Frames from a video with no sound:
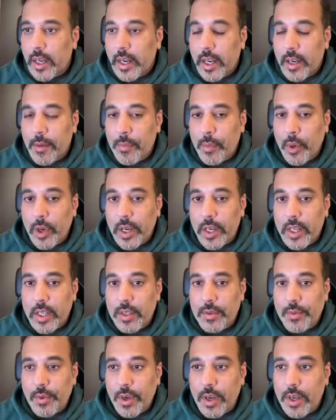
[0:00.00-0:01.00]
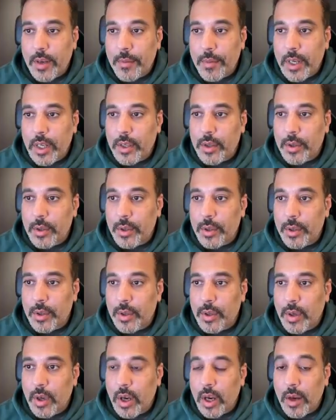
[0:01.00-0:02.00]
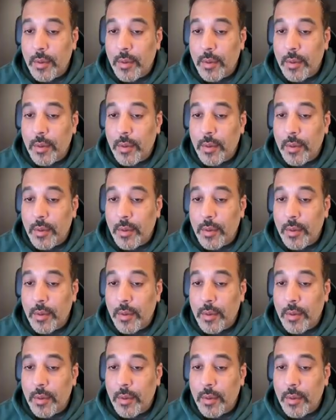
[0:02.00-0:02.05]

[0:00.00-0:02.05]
endpoint, is vulnerable to